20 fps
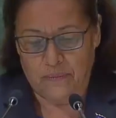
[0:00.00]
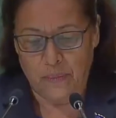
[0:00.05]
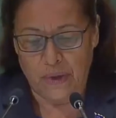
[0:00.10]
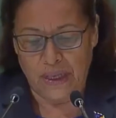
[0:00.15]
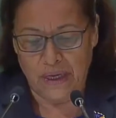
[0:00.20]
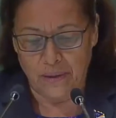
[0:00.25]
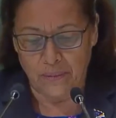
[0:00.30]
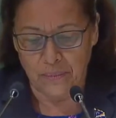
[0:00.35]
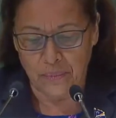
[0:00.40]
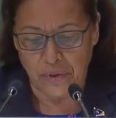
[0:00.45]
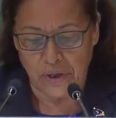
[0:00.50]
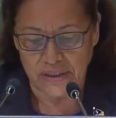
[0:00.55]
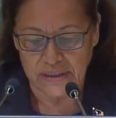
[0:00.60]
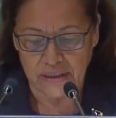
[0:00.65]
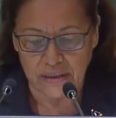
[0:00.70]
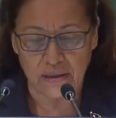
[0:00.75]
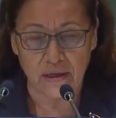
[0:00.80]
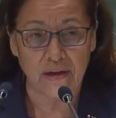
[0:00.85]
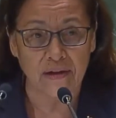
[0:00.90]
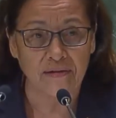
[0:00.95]
Madam
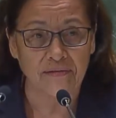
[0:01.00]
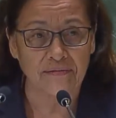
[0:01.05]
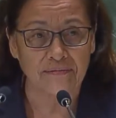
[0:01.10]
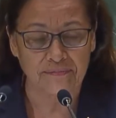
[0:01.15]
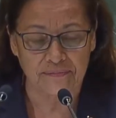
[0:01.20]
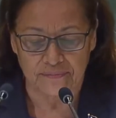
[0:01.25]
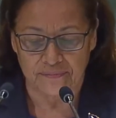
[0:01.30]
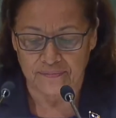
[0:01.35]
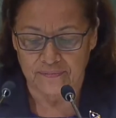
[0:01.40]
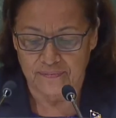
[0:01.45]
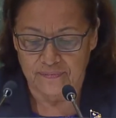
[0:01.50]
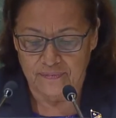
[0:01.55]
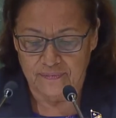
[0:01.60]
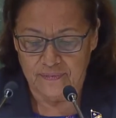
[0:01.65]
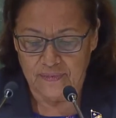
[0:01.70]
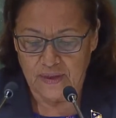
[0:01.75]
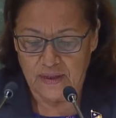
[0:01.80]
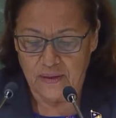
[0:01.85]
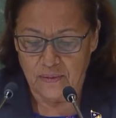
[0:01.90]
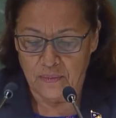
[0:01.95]
President,
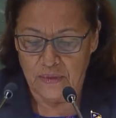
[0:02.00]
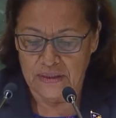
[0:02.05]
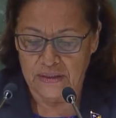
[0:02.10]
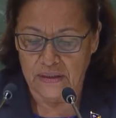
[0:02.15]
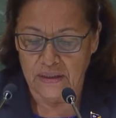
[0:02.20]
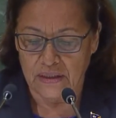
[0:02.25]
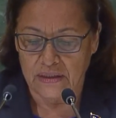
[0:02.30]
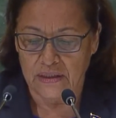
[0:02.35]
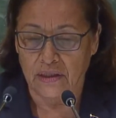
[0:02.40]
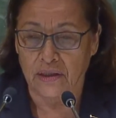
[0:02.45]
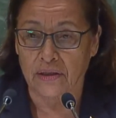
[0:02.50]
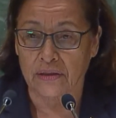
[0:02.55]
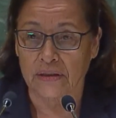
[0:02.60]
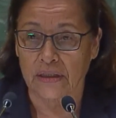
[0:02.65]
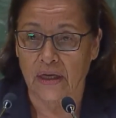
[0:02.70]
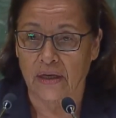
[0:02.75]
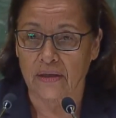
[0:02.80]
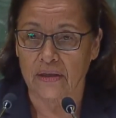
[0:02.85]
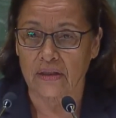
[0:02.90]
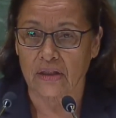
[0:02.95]
Mr.
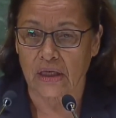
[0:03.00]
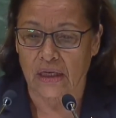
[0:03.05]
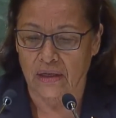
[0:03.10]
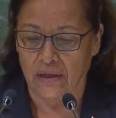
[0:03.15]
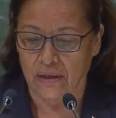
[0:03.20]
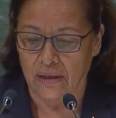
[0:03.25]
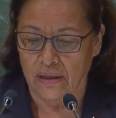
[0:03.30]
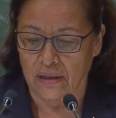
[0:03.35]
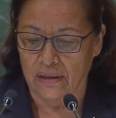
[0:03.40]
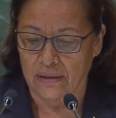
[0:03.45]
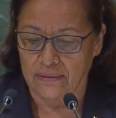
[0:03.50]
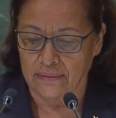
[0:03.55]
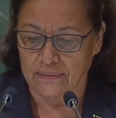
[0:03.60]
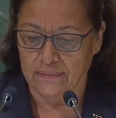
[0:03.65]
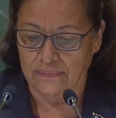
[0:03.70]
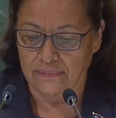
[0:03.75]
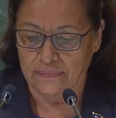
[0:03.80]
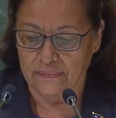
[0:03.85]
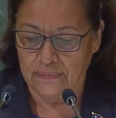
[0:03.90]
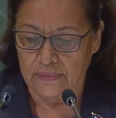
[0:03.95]
Secretary General,
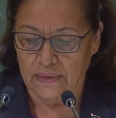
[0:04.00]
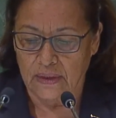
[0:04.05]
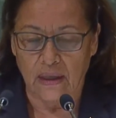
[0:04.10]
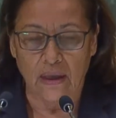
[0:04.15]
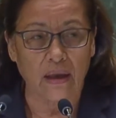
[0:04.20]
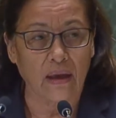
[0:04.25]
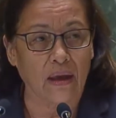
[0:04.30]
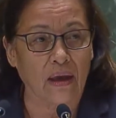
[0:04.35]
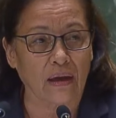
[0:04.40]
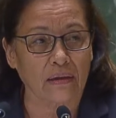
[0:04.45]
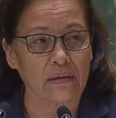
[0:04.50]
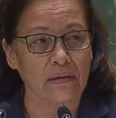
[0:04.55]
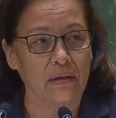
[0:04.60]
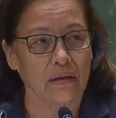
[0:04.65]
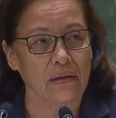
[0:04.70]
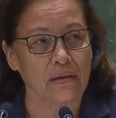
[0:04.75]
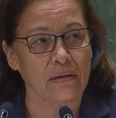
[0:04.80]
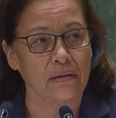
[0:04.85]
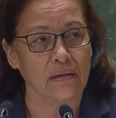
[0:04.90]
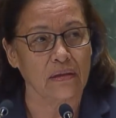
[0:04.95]

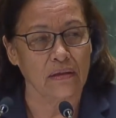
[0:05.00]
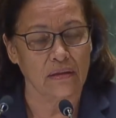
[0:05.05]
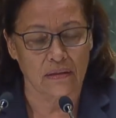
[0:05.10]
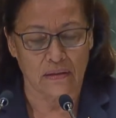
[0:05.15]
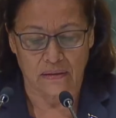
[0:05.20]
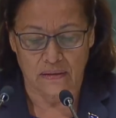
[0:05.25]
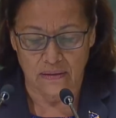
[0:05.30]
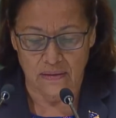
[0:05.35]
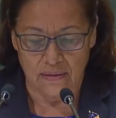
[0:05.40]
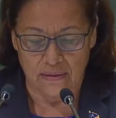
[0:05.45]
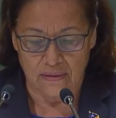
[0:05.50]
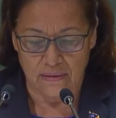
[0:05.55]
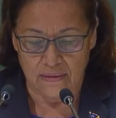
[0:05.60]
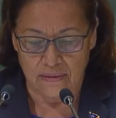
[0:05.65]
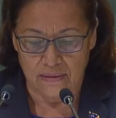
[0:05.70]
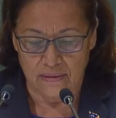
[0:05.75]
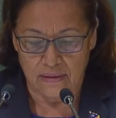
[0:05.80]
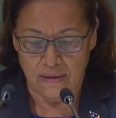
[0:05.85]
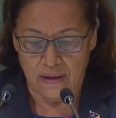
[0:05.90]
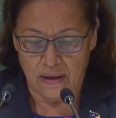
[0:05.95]
Excellencies,
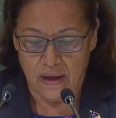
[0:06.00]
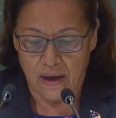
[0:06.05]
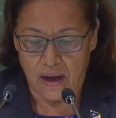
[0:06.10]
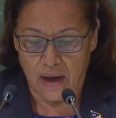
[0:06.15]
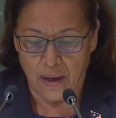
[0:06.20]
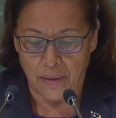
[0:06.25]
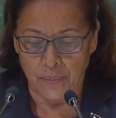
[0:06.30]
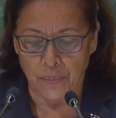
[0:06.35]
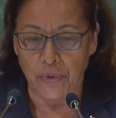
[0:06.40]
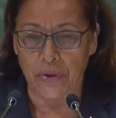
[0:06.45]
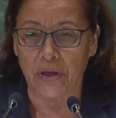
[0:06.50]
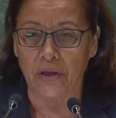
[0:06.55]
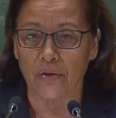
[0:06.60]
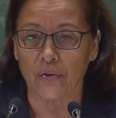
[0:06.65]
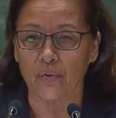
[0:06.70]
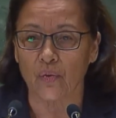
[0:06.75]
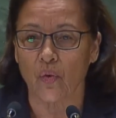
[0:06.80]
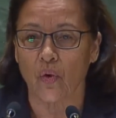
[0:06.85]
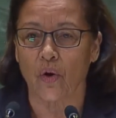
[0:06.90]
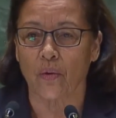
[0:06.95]
I bring
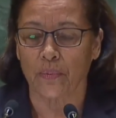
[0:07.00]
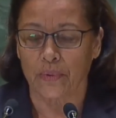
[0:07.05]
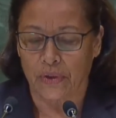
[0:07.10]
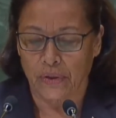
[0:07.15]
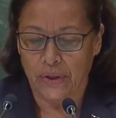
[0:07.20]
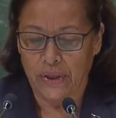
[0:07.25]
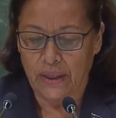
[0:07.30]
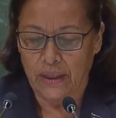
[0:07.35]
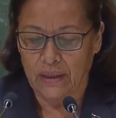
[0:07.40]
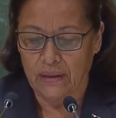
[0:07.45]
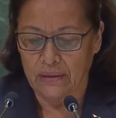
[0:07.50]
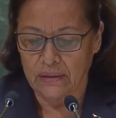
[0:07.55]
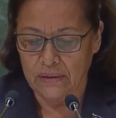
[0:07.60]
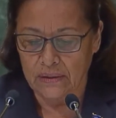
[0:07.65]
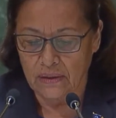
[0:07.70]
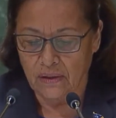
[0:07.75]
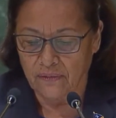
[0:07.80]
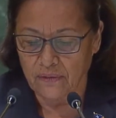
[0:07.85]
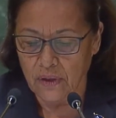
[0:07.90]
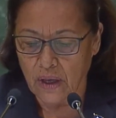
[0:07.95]
you warm
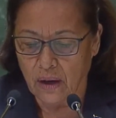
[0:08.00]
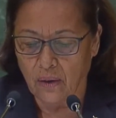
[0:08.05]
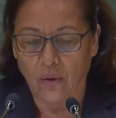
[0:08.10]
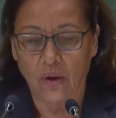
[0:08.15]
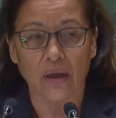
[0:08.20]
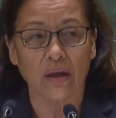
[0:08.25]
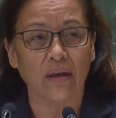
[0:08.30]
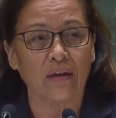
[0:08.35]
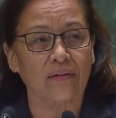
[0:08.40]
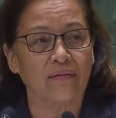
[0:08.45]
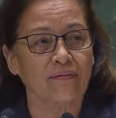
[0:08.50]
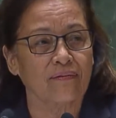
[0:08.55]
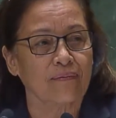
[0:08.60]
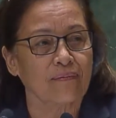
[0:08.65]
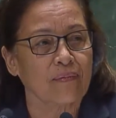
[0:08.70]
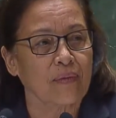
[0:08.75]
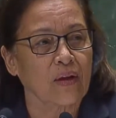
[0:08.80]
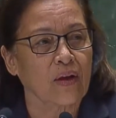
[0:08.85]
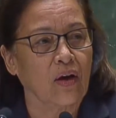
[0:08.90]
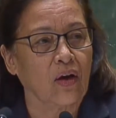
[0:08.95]
greetings of Yahweh
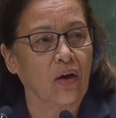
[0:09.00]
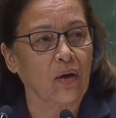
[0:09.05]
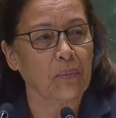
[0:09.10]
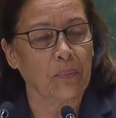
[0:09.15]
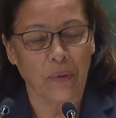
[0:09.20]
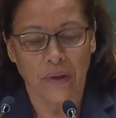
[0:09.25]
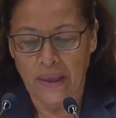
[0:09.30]
on